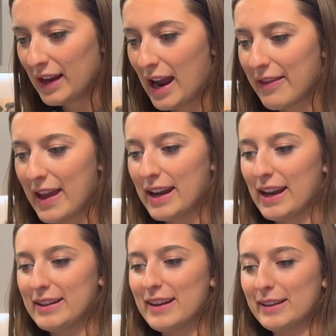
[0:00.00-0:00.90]
And then a
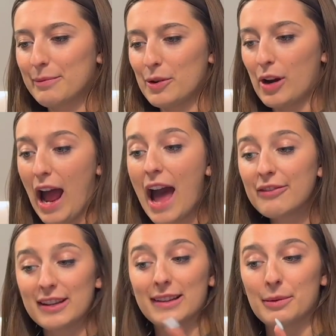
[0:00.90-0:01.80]
half
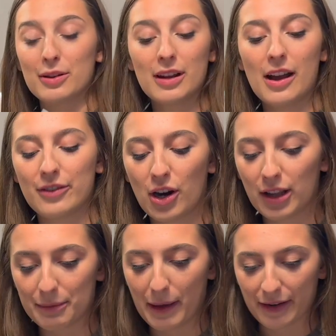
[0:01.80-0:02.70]
teaspoon of
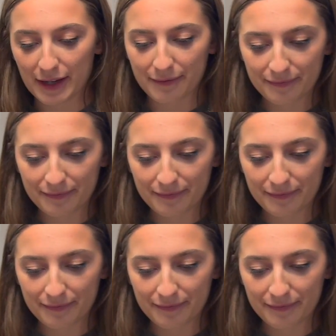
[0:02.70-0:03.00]
garlic powder.